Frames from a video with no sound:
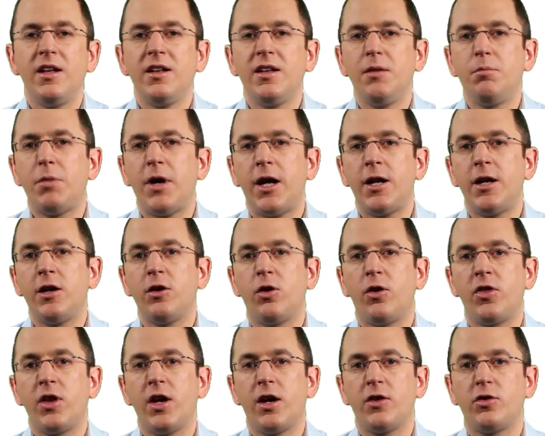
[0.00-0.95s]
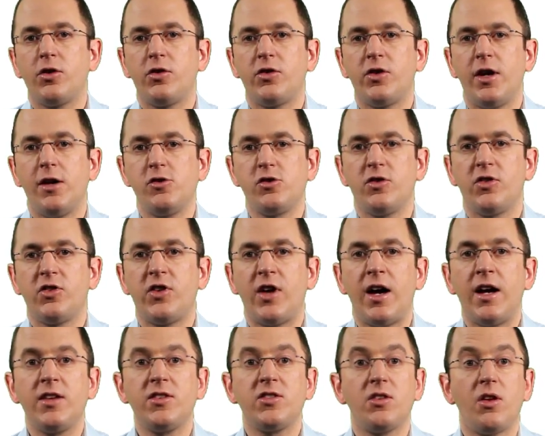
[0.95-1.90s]
Depending on the association
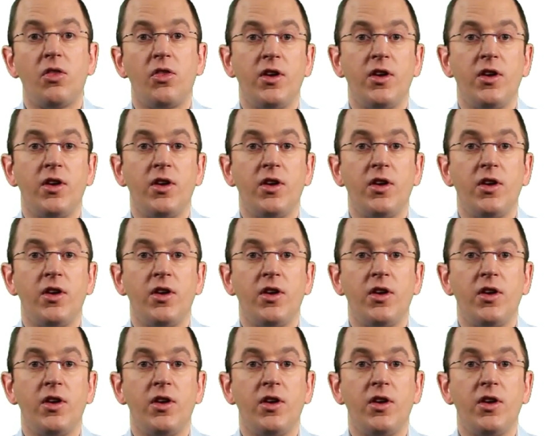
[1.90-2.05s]
size,